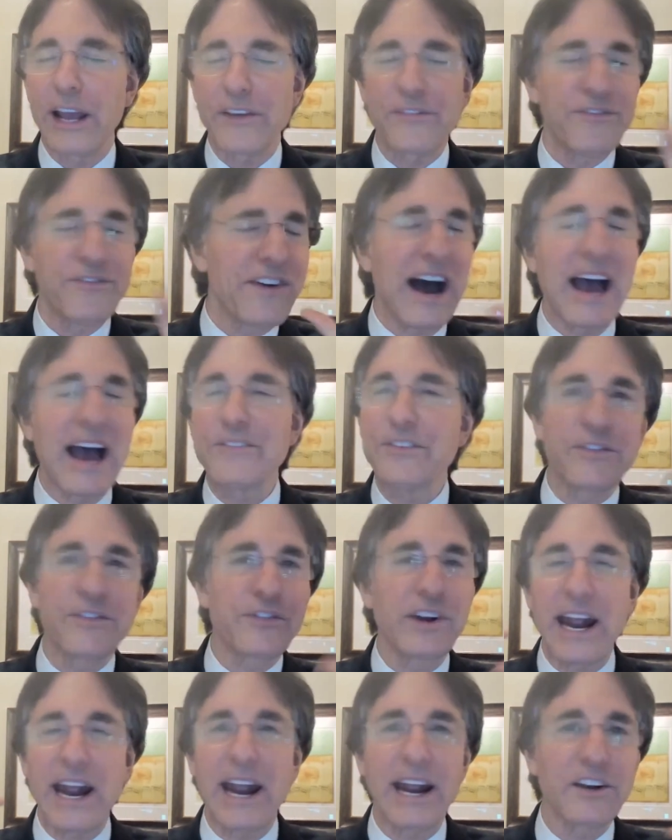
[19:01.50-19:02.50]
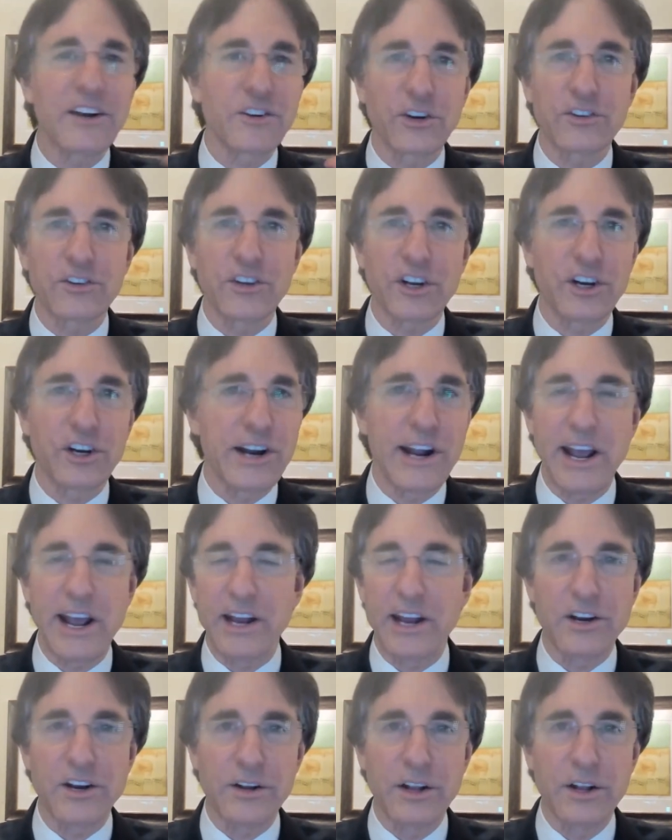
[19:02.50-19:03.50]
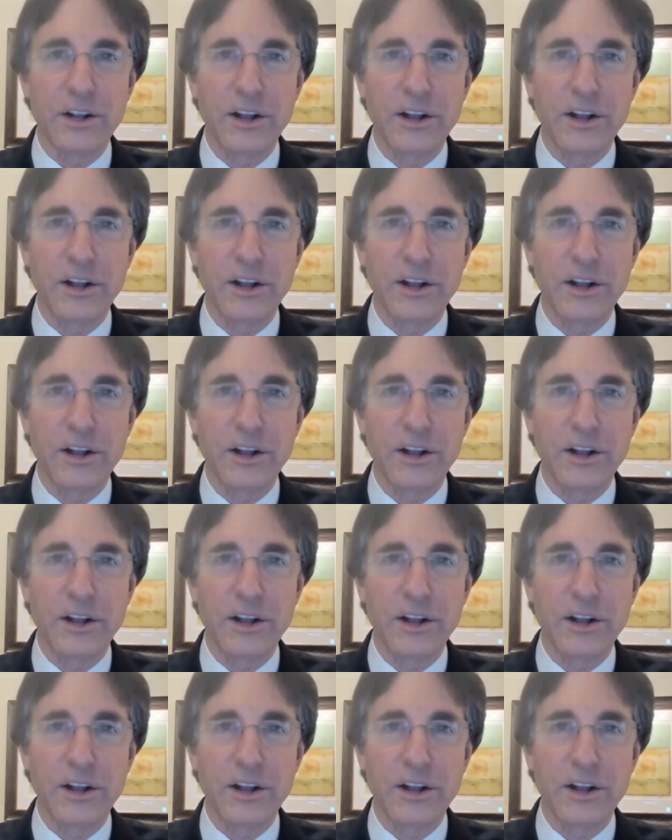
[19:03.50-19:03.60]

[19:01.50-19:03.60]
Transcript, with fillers: like five different answers in her head